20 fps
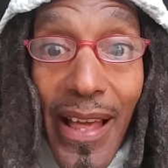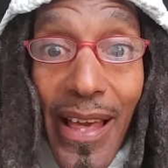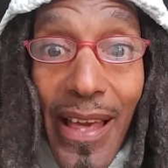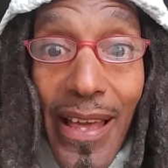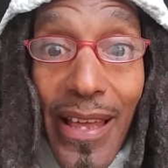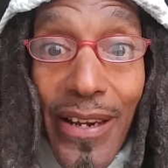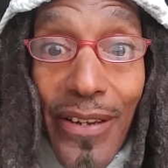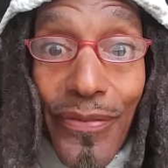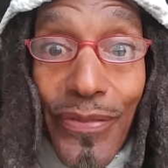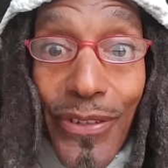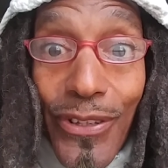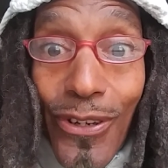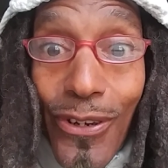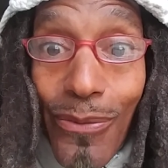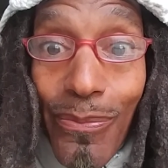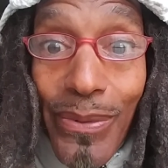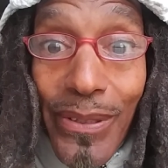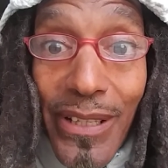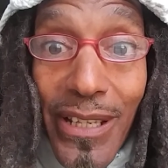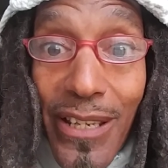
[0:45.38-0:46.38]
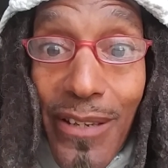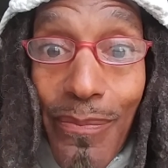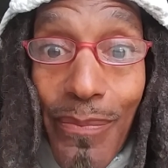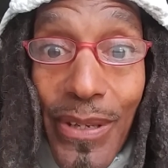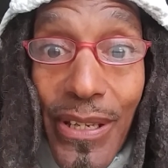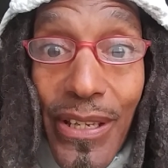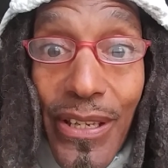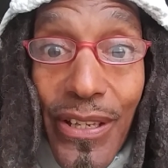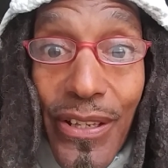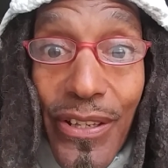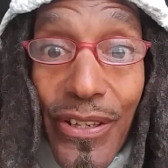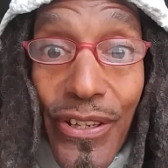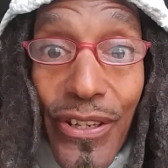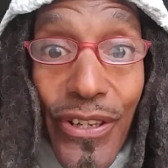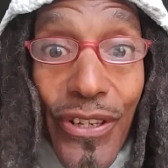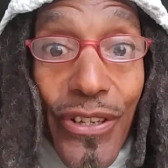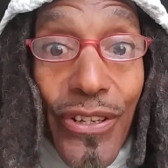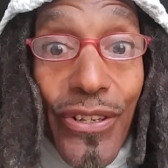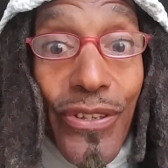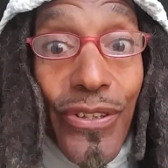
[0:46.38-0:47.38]
And if you don't believe me,
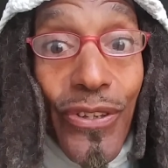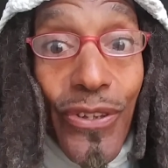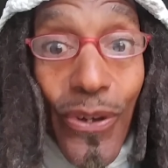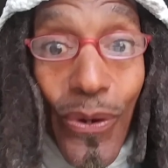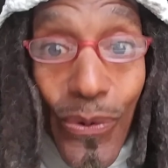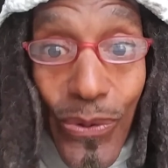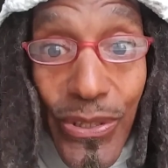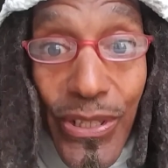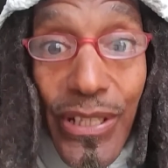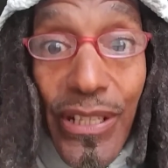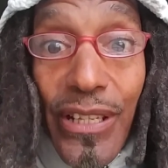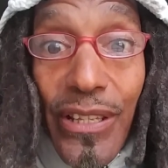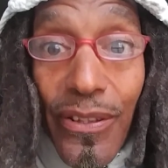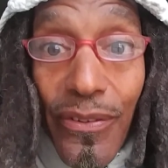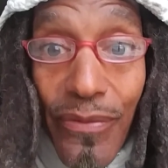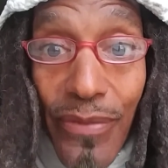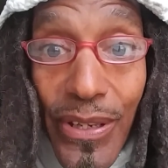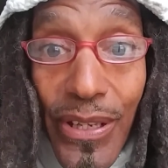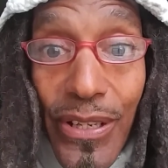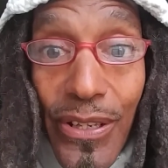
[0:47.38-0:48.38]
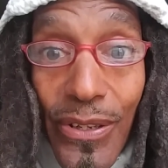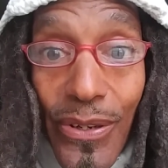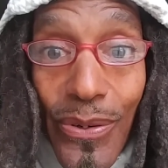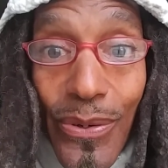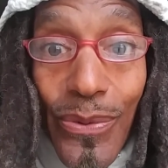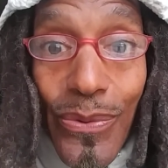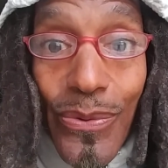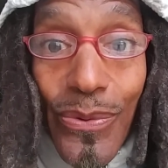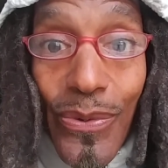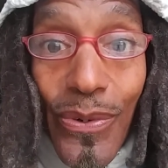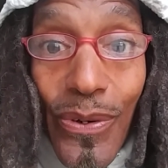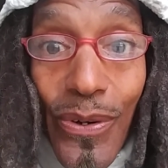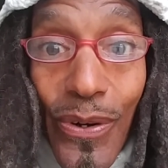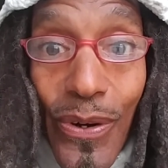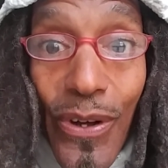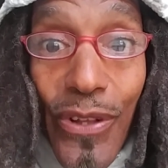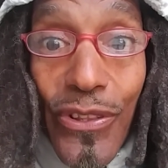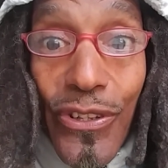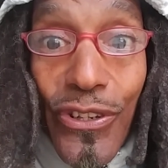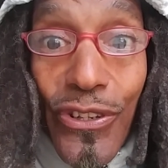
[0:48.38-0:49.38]
go see the video
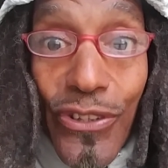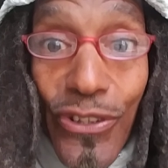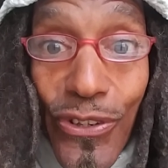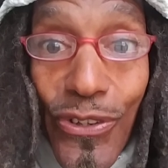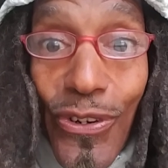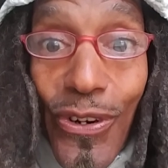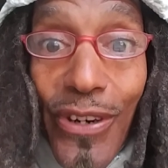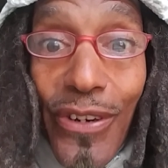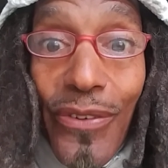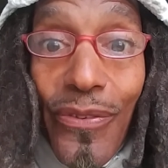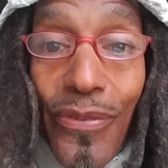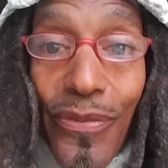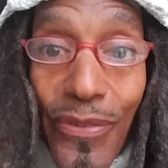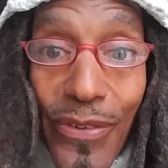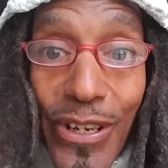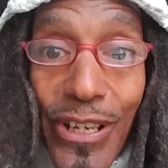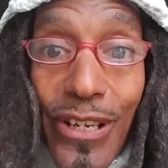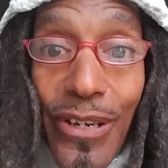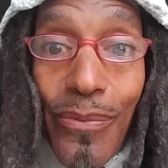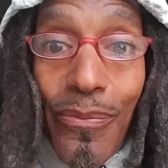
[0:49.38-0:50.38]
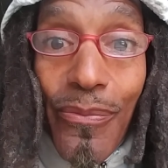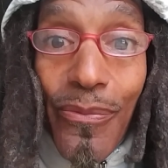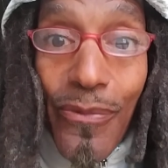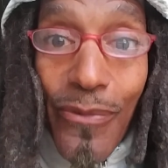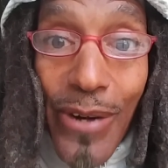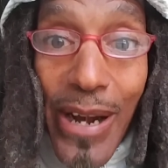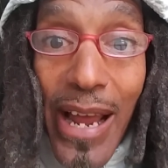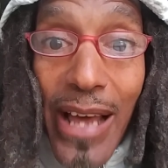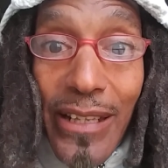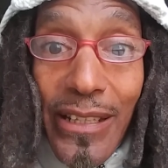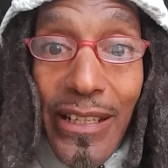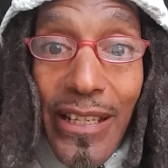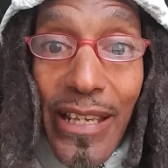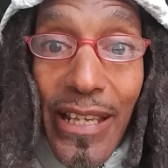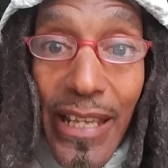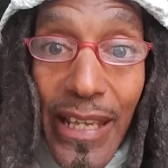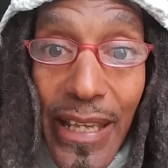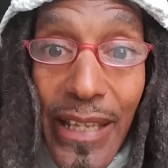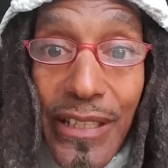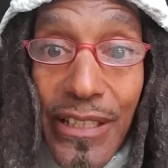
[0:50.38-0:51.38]
on the New York Freedom Rally
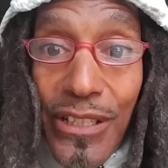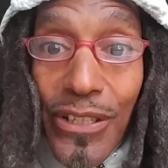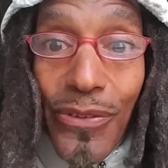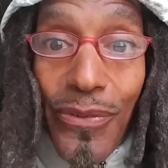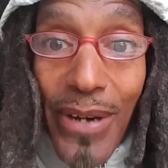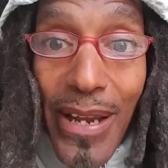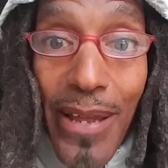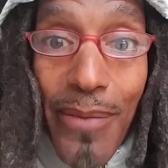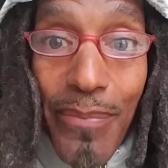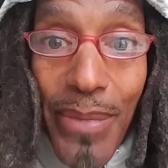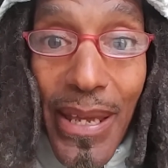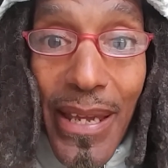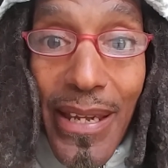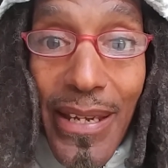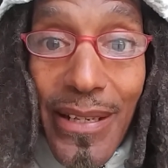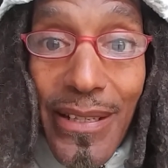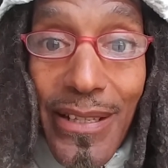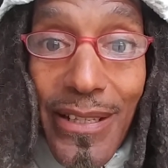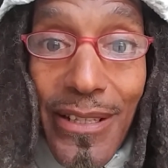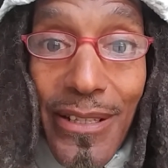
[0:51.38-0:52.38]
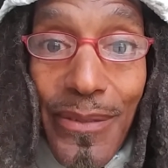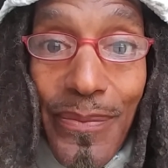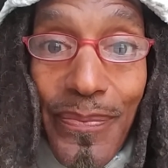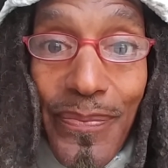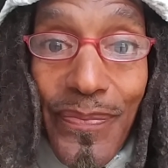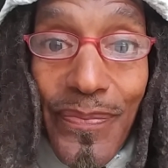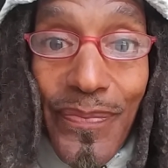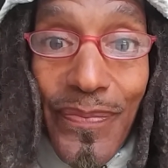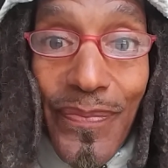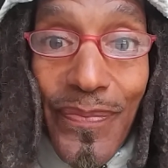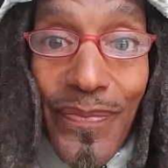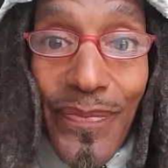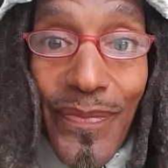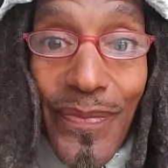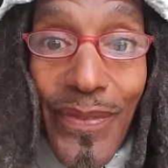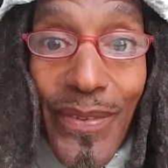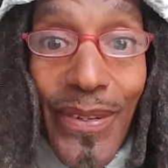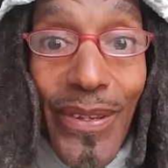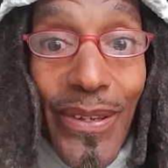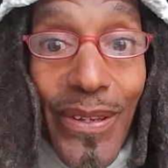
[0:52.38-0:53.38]
Instagram page.
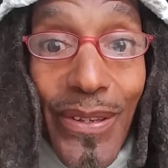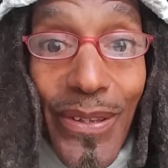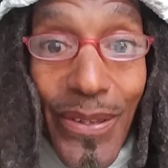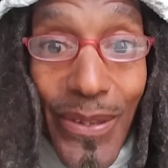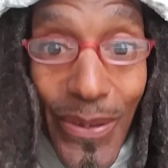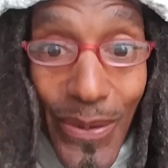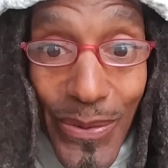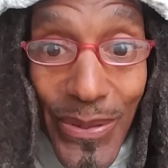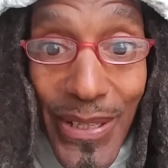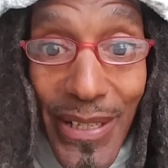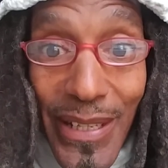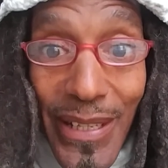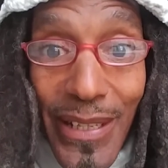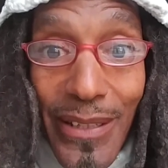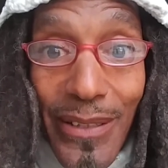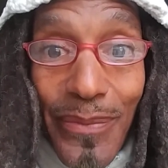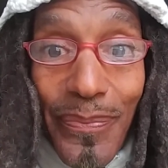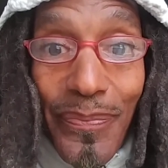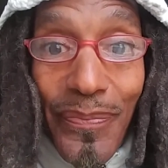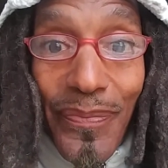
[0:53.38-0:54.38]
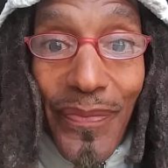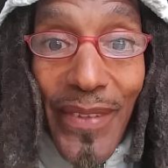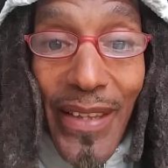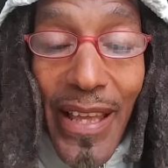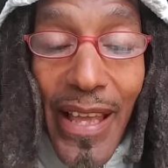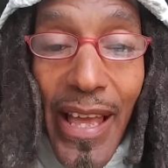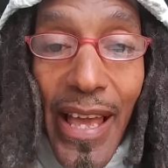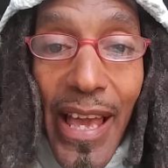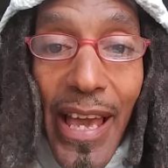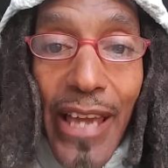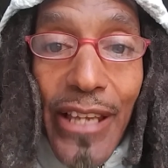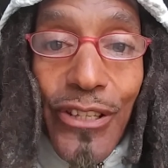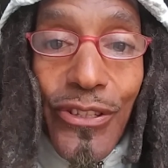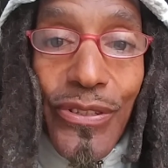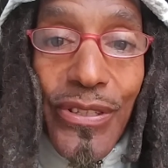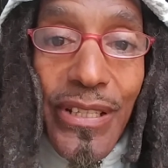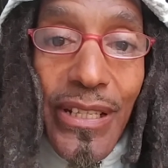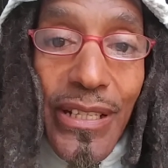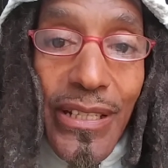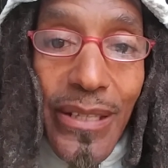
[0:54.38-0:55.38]
Go see it. And
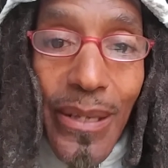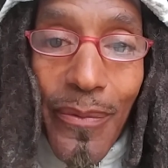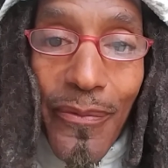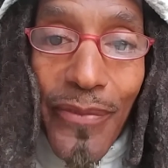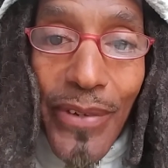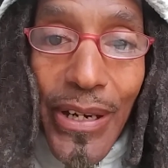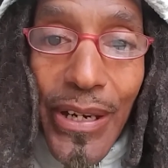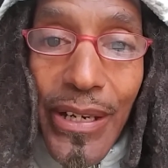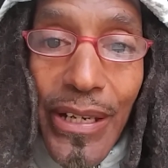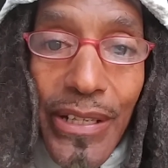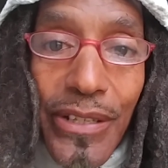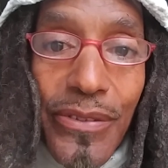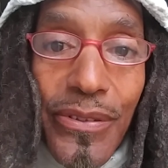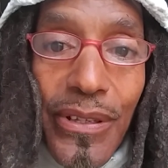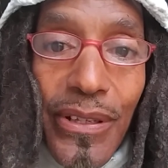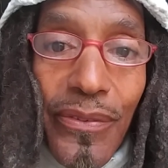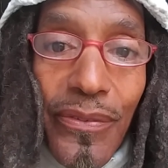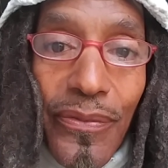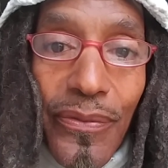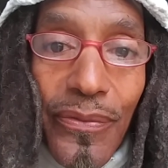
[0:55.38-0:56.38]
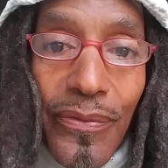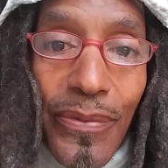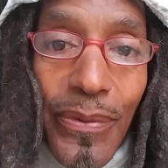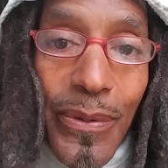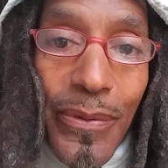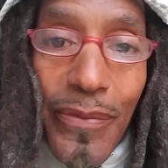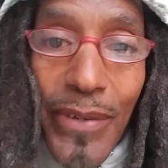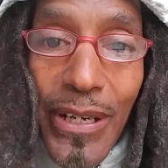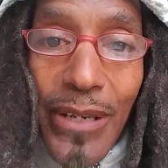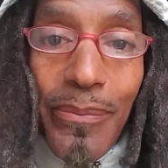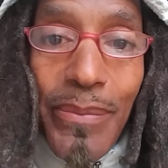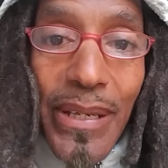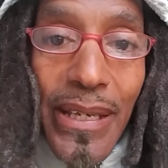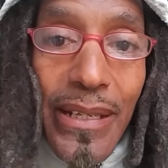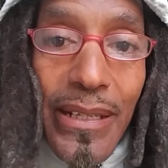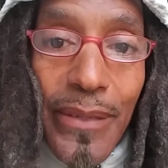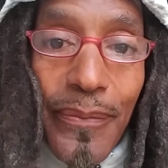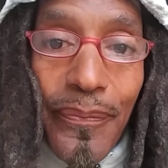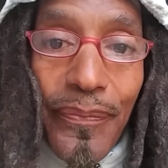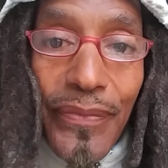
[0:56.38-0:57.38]
you'll see something very interesting from the very
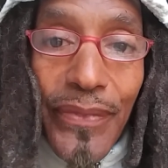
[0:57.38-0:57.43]
beginning.